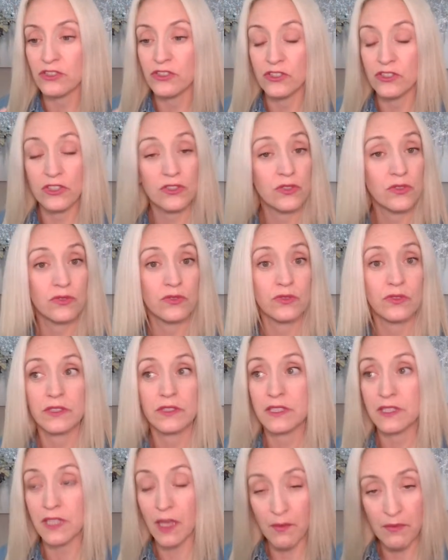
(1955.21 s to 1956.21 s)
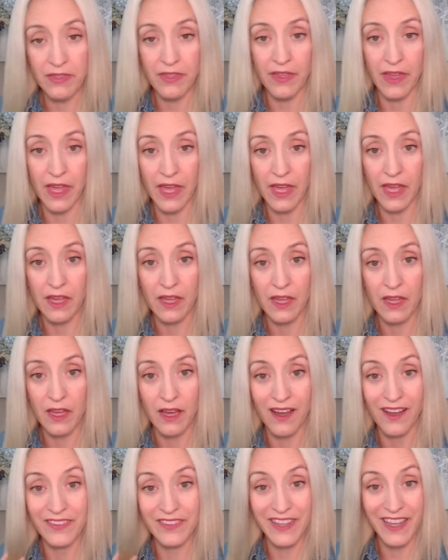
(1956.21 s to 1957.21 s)
do something
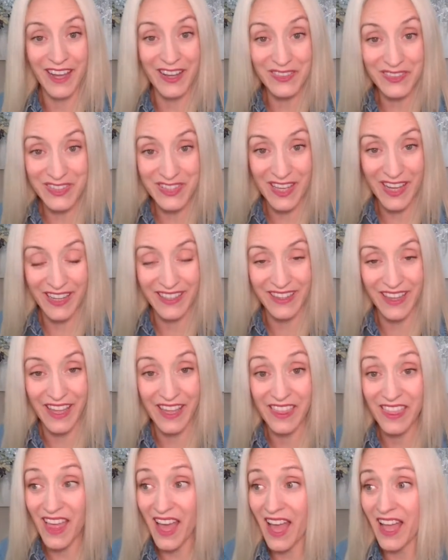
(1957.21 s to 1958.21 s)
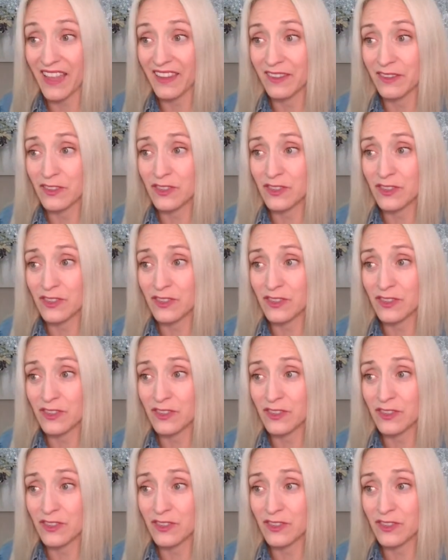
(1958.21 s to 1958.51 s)
on the outside like that,